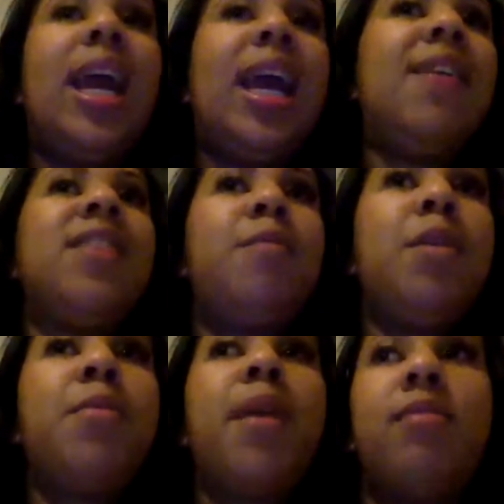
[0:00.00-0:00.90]
even if
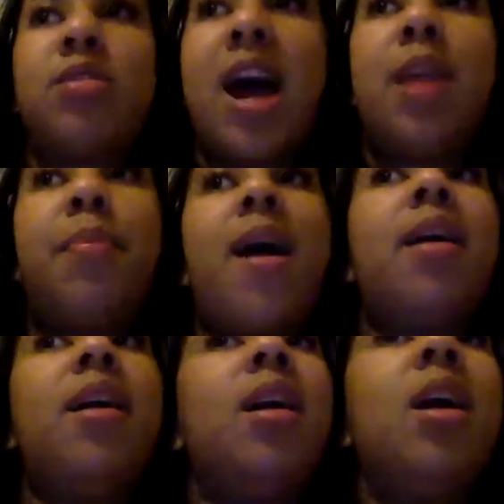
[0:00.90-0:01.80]
people have tried the
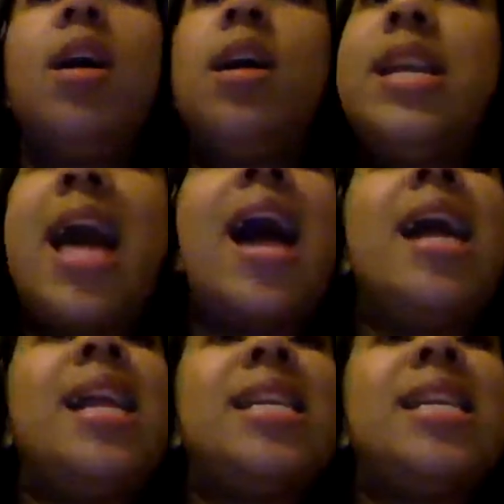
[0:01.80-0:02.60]
product, nine